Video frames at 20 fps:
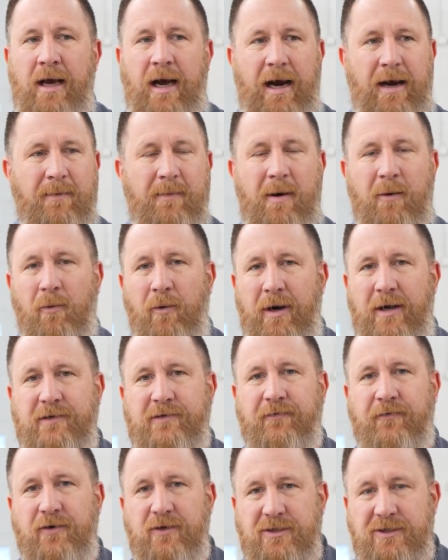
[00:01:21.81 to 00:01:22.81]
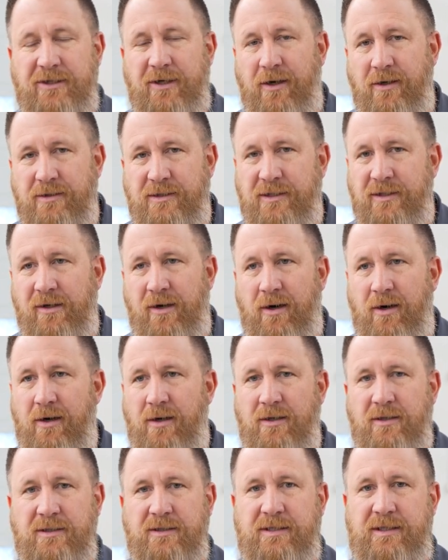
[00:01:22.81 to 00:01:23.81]
I remember when I was first charging
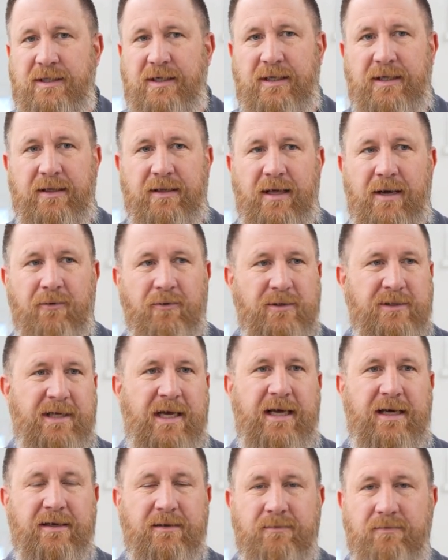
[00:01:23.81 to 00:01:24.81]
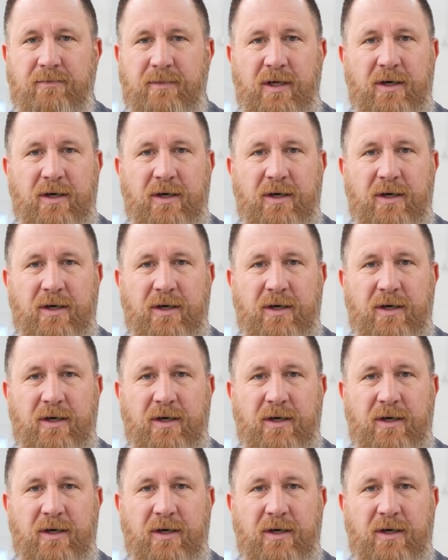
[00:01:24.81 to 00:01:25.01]
cars, they were taking,